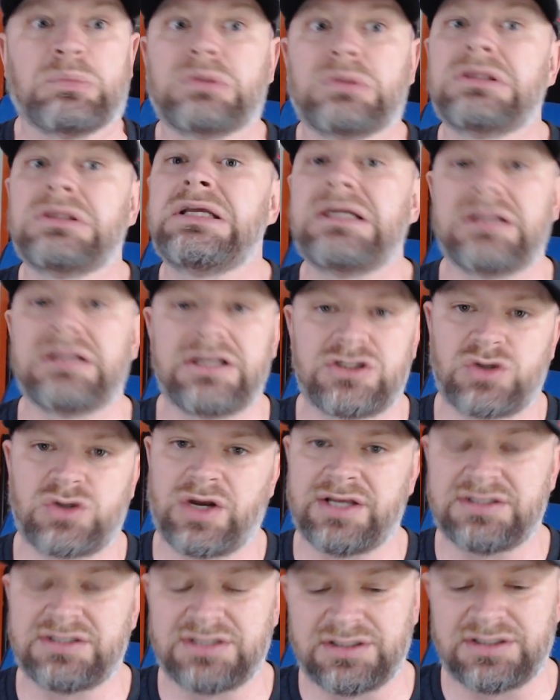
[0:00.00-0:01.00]
completely
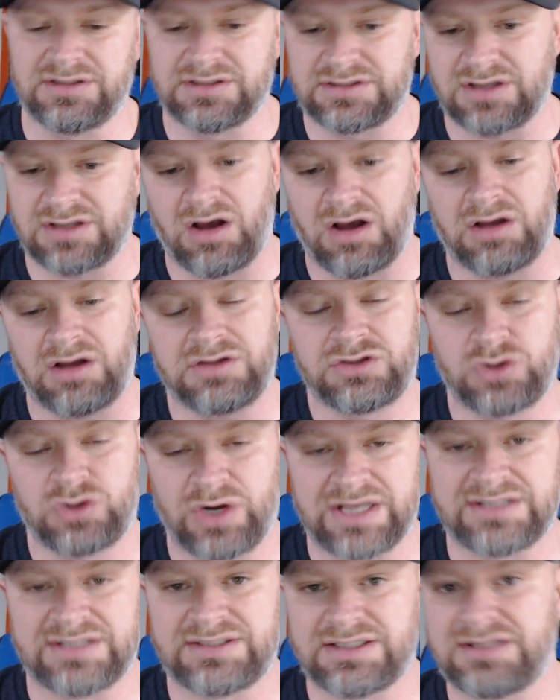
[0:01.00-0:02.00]
transcend
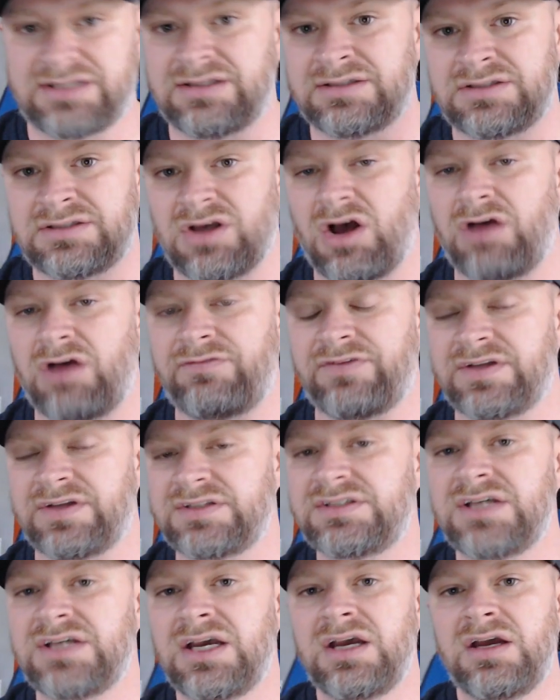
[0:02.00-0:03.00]
this offense.